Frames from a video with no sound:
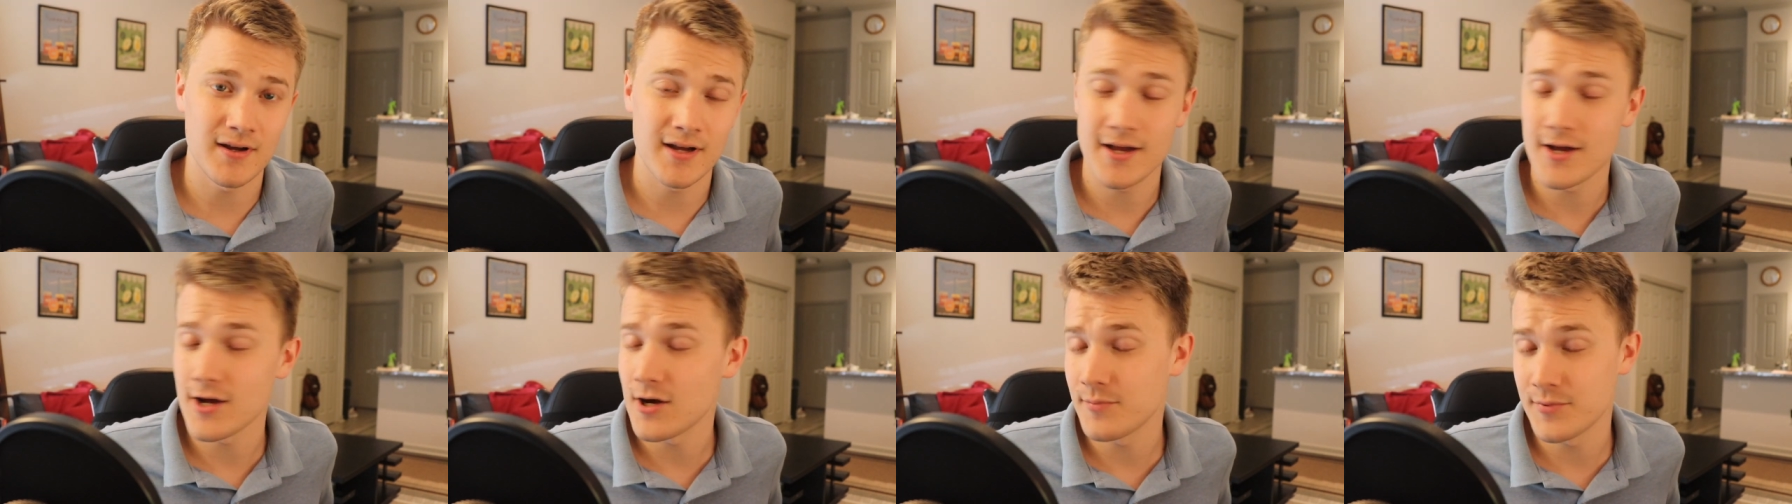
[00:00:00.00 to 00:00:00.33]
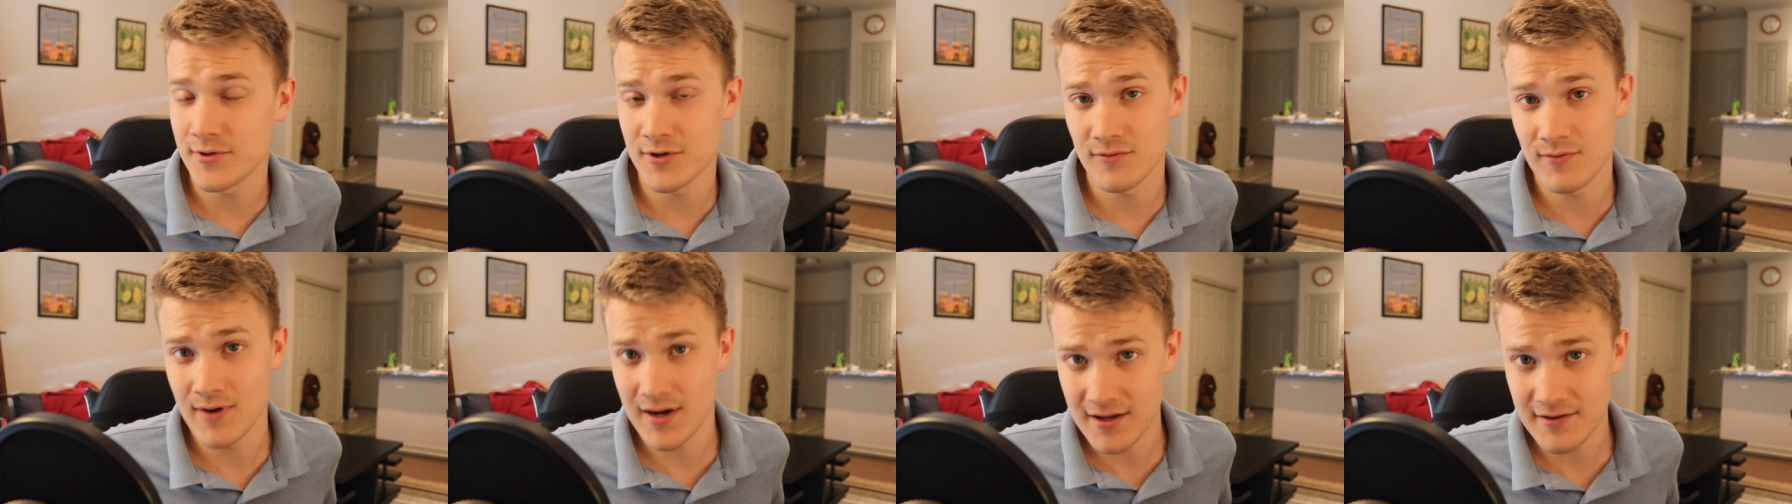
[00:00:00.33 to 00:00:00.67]
I hope
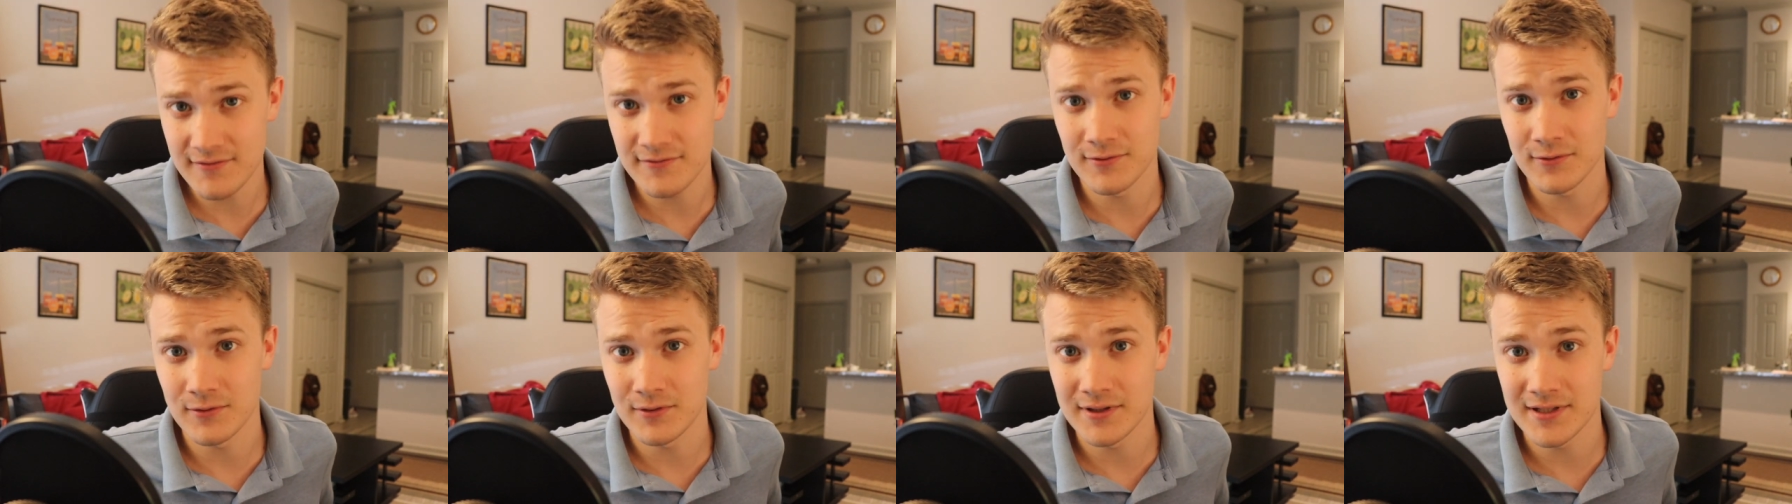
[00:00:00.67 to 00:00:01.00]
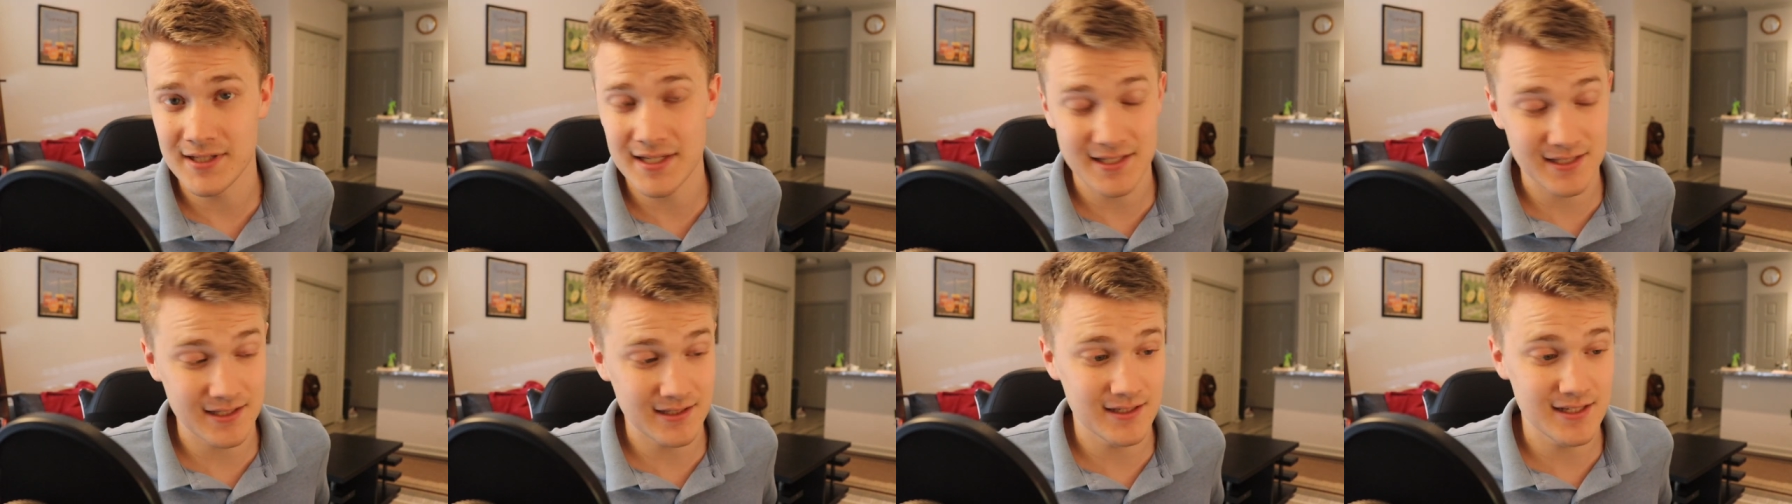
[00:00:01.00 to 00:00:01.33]
you're ready for it.
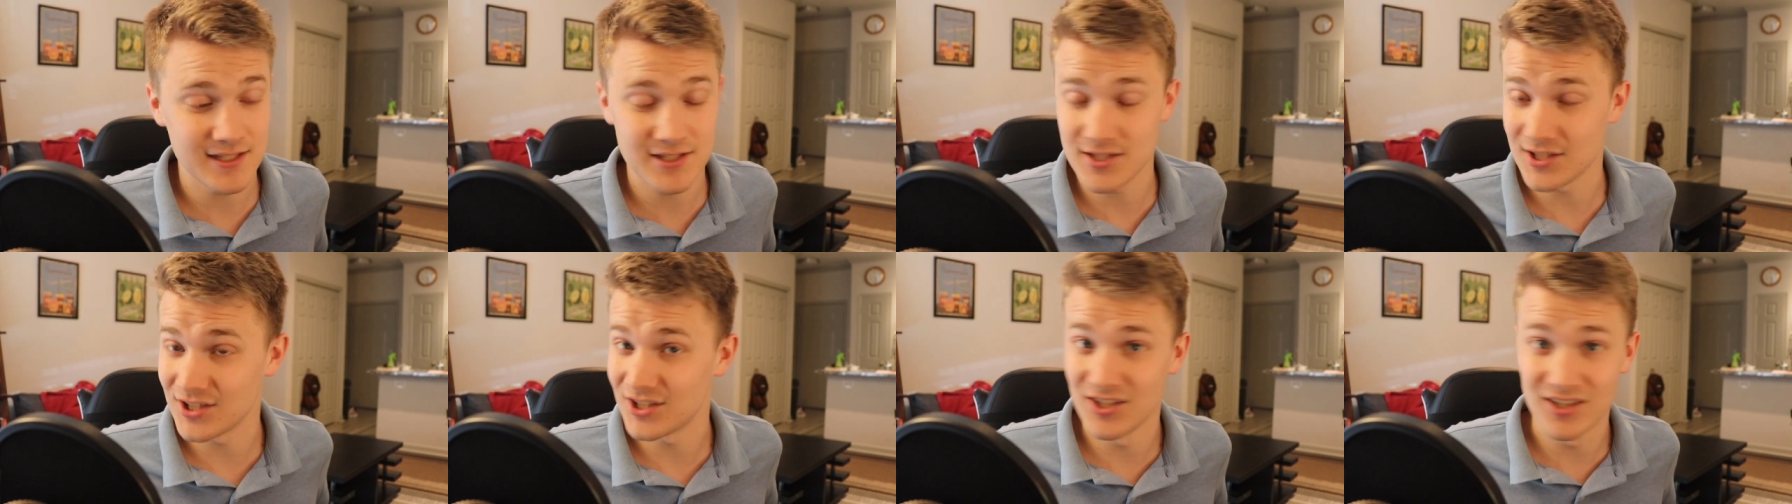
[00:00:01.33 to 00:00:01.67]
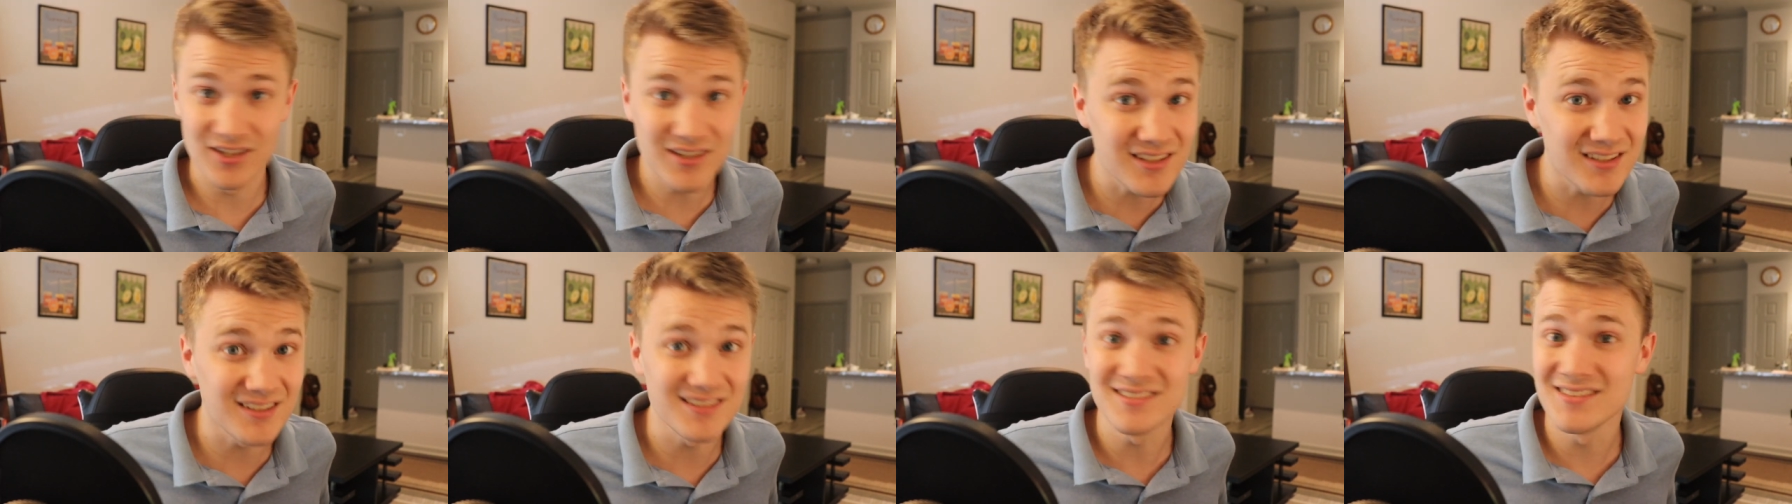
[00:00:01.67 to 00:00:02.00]
It's a
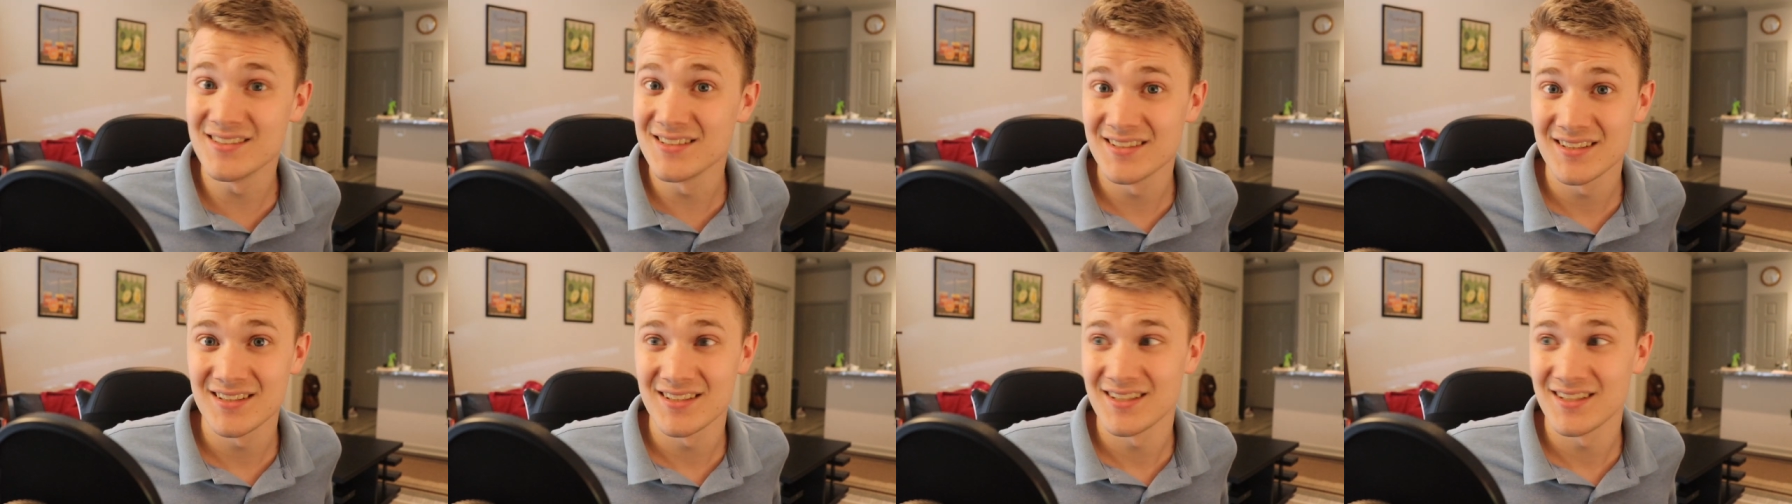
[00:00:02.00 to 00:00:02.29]
good one.